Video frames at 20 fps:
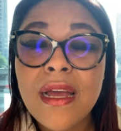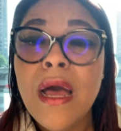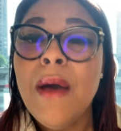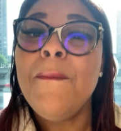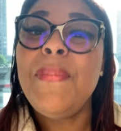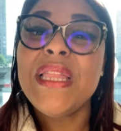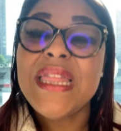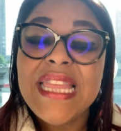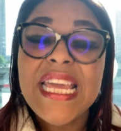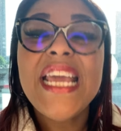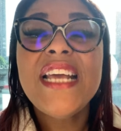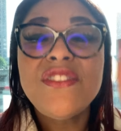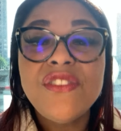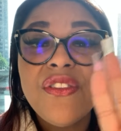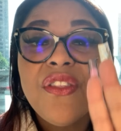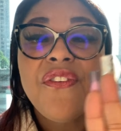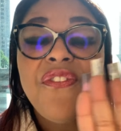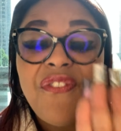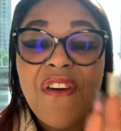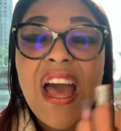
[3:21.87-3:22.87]
But these are
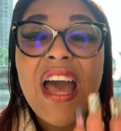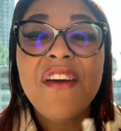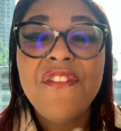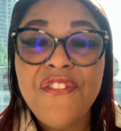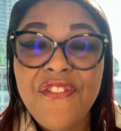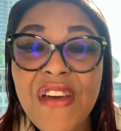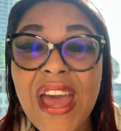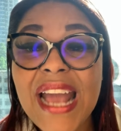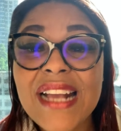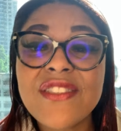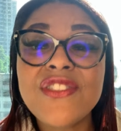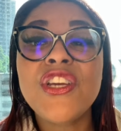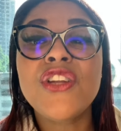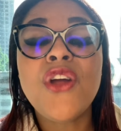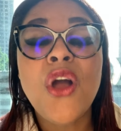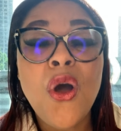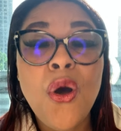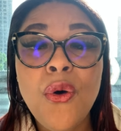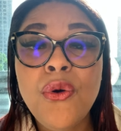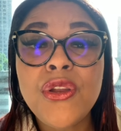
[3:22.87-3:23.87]
the five facts that
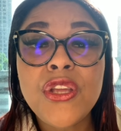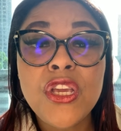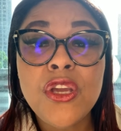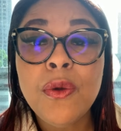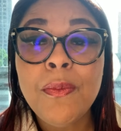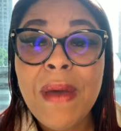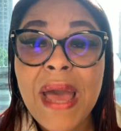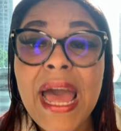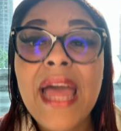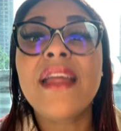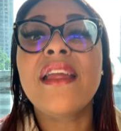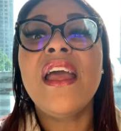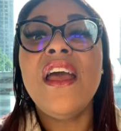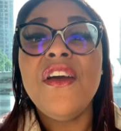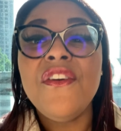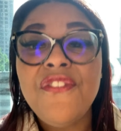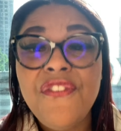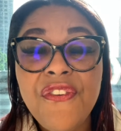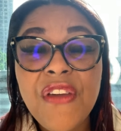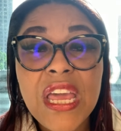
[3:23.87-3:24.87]
are holding you back.
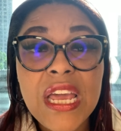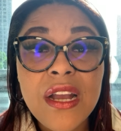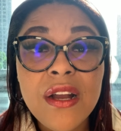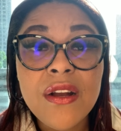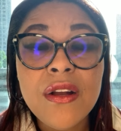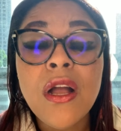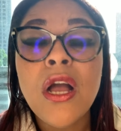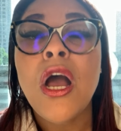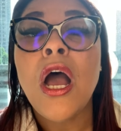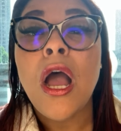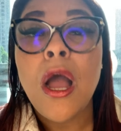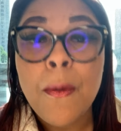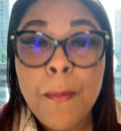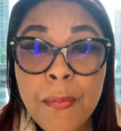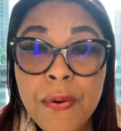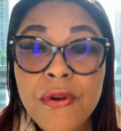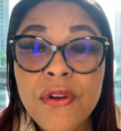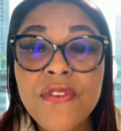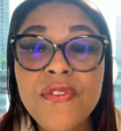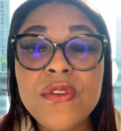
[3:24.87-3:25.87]
Fear,
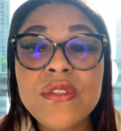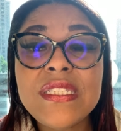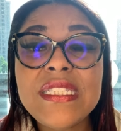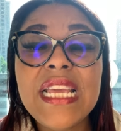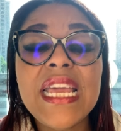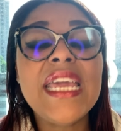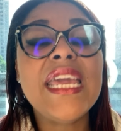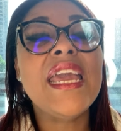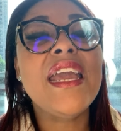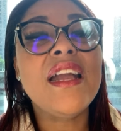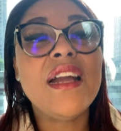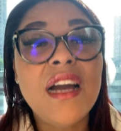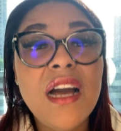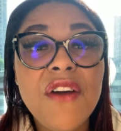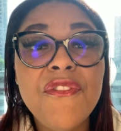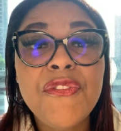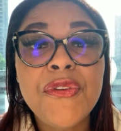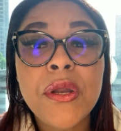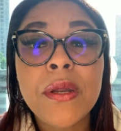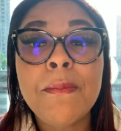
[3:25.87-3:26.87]
approval seeking,
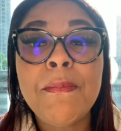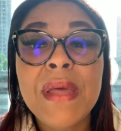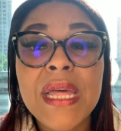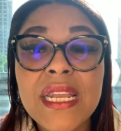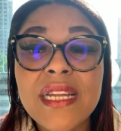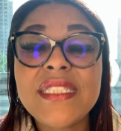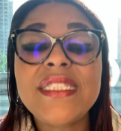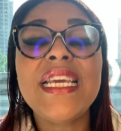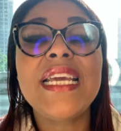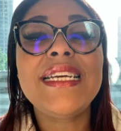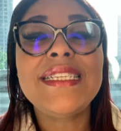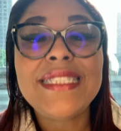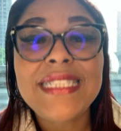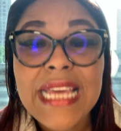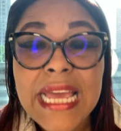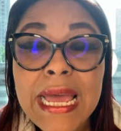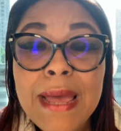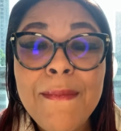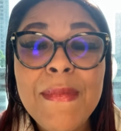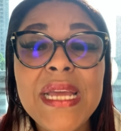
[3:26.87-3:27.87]
comfortability,
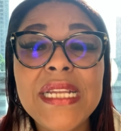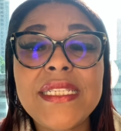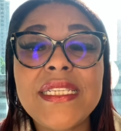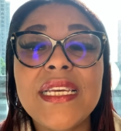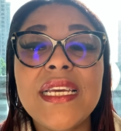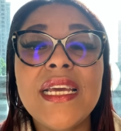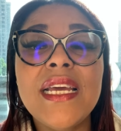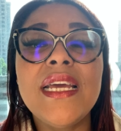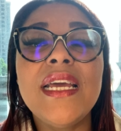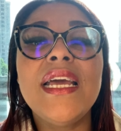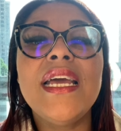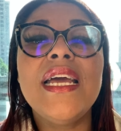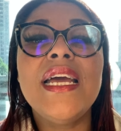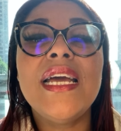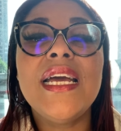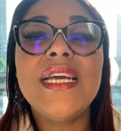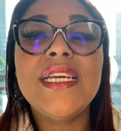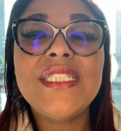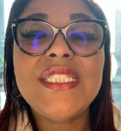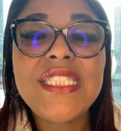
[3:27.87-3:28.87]
timid,
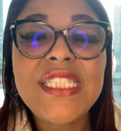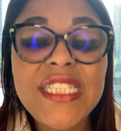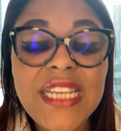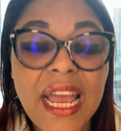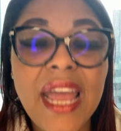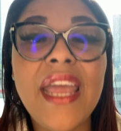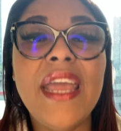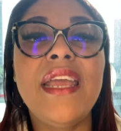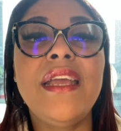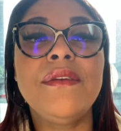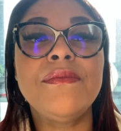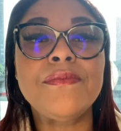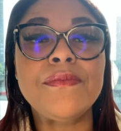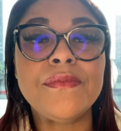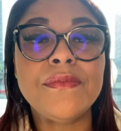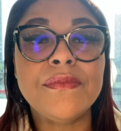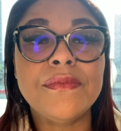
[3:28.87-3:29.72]
shame.